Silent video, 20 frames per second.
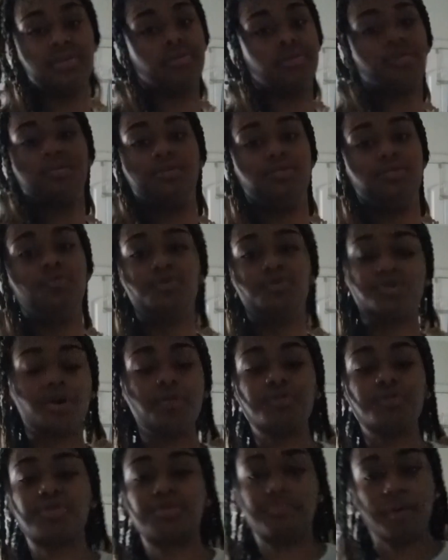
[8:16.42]
You so
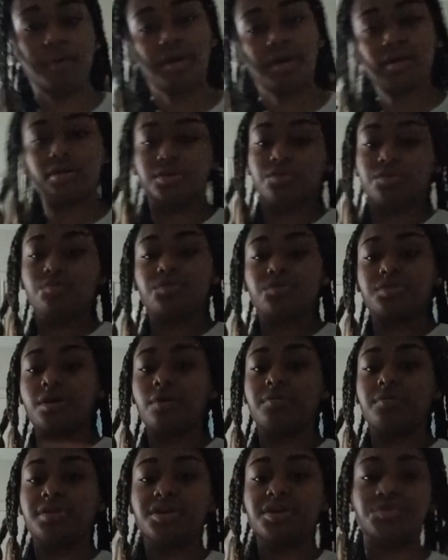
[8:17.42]
smart, you so
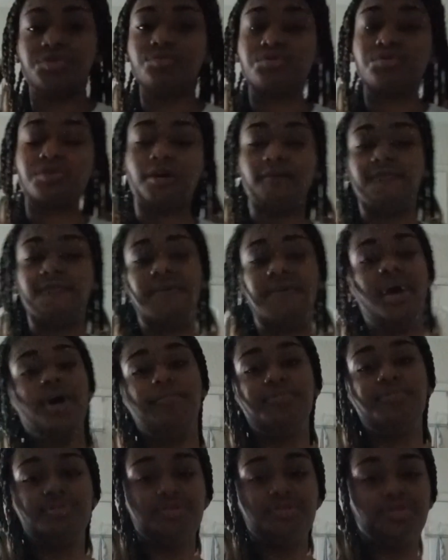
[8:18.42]
this, you so
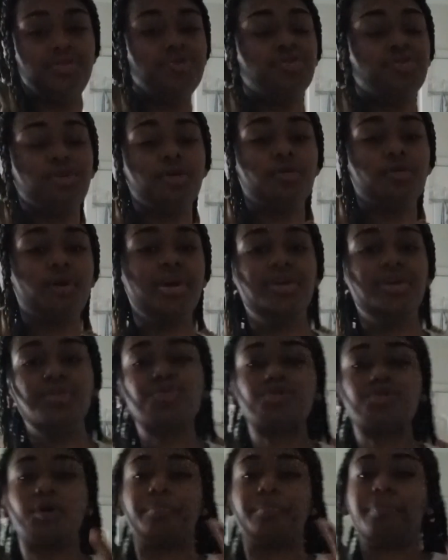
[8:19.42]
fabulous, you so great, you
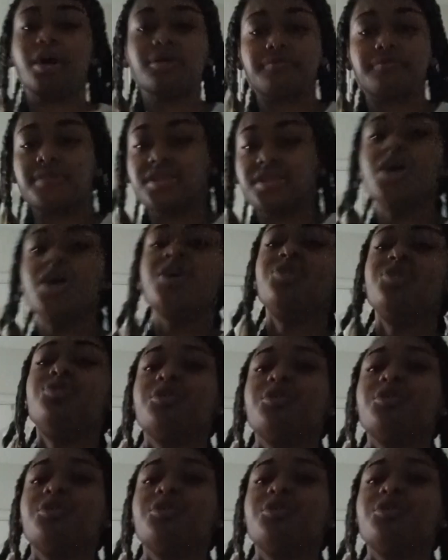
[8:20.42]
so perfect, you don't